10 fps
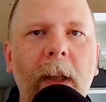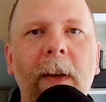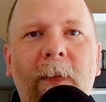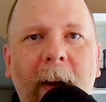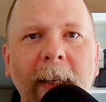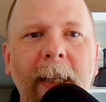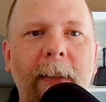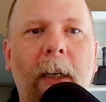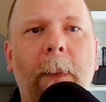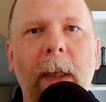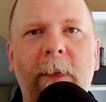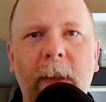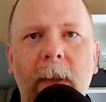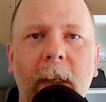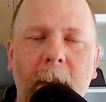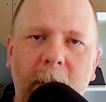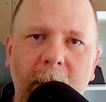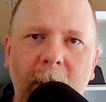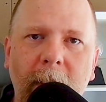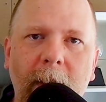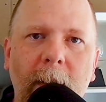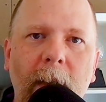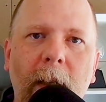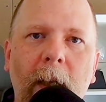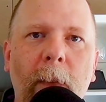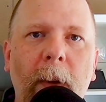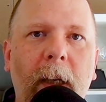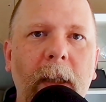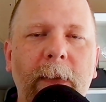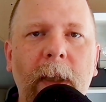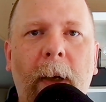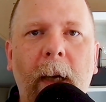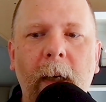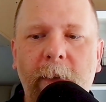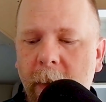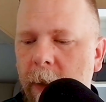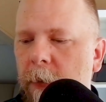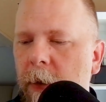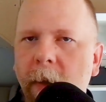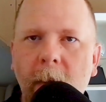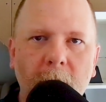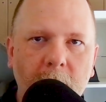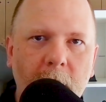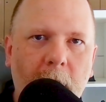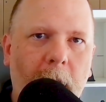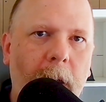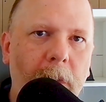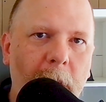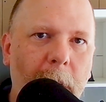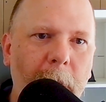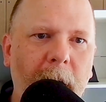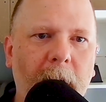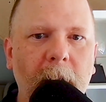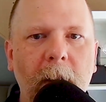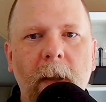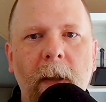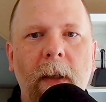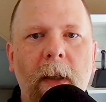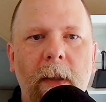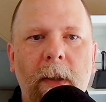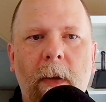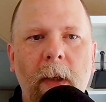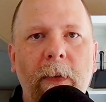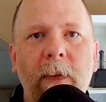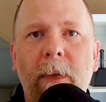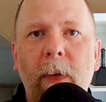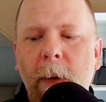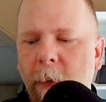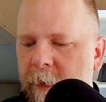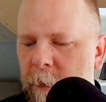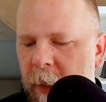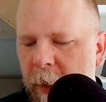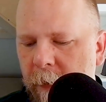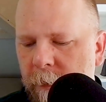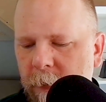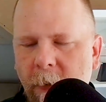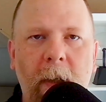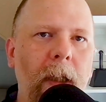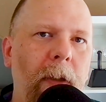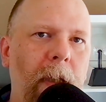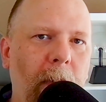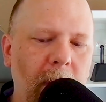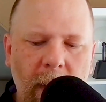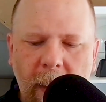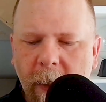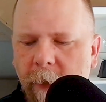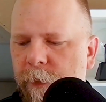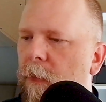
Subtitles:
Finally, let's talk about the physical characteristics, because if you're buying a physical book, that might matter. So if you've ever read a book from Manning, you already know what this book is like.